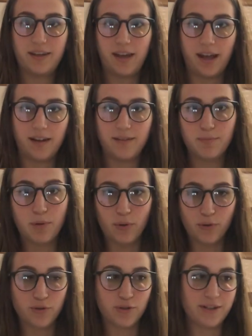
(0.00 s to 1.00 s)
get
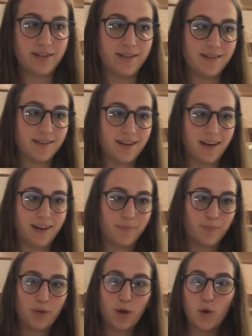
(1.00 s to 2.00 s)
poultry seasoning,
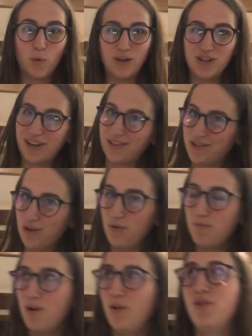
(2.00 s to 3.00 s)
which has no
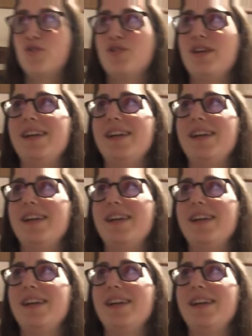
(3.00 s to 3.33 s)
poultry